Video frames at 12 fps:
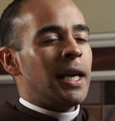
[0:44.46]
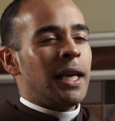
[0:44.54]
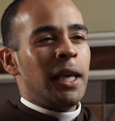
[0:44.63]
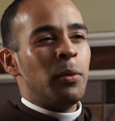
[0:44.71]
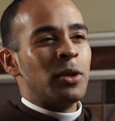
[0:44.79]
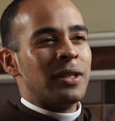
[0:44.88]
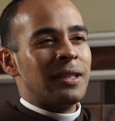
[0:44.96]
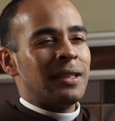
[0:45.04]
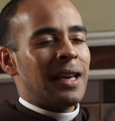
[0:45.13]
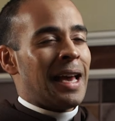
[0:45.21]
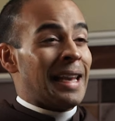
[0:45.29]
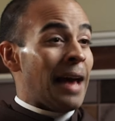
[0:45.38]
He was
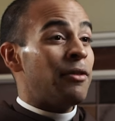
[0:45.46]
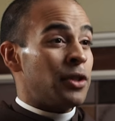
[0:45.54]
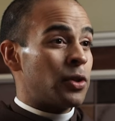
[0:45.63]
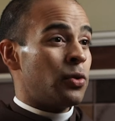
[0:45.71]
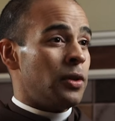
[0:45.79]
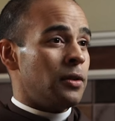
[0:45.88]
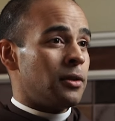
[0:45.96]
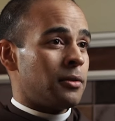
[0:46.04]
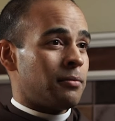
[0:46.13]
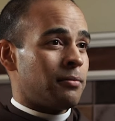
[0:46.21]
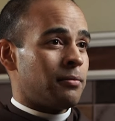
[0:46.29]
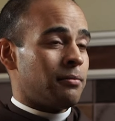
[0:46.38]
an avid student,
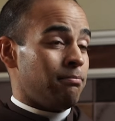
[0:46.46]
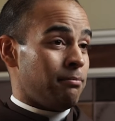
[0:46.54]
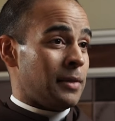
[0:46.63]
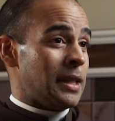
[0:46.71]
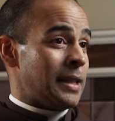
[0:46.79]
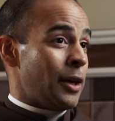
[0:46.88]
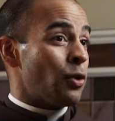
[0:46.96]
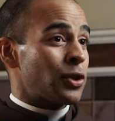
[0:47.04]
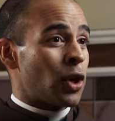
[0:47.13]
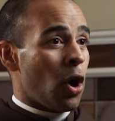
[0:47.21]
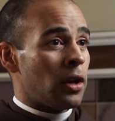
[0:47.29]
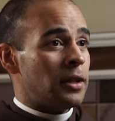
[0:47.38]
a thorough
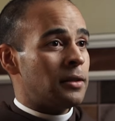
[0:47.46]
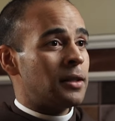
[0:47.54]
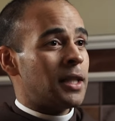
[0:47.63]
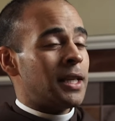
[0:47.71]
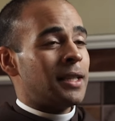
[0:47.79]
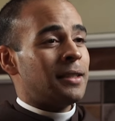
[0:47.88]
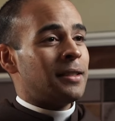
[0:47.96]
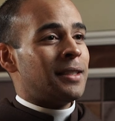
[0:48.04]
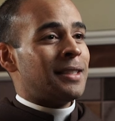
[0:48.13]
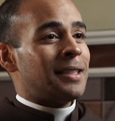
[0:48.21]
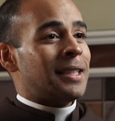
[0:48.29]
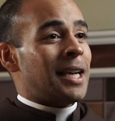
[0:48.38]
scholar,
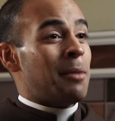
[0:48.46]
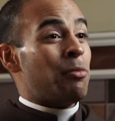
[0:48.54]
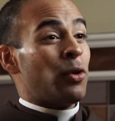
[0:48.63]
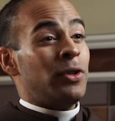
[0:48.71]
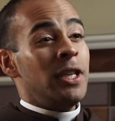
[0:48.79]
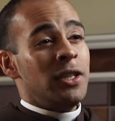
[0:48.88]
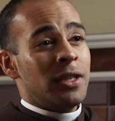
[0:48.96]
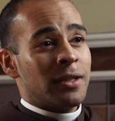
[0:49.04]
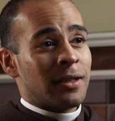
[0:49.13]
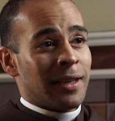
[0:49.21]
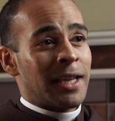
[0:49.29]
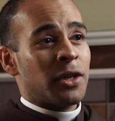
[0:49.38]
a
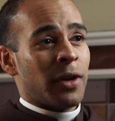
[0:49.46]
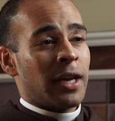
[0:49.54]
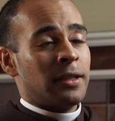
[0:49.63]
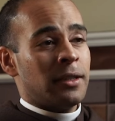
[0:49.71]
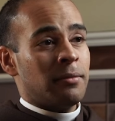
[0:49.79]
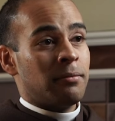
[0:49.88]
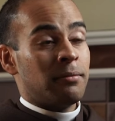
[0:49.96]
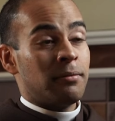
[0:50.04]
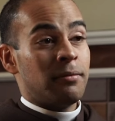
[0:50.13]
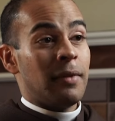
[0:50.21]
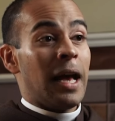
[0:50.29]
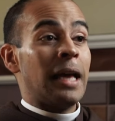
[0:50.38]
prodigious letter writer,
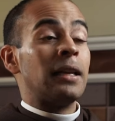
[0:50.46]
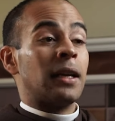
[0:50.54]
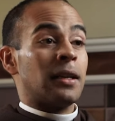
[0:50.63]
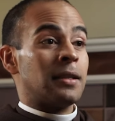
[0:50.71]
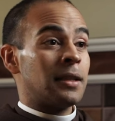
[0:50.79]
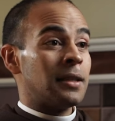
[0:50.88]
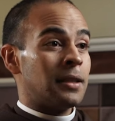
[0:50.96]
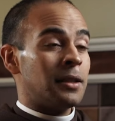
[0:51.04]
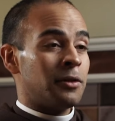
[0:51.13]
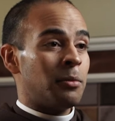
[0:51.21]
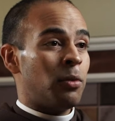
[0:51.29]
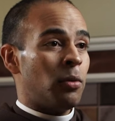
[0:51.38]
and a consultant
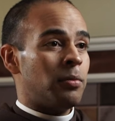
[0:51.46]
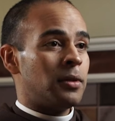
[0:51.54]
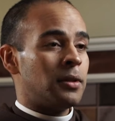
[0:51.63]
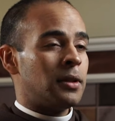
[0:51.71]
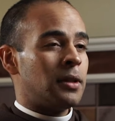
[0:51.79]
of the Pope.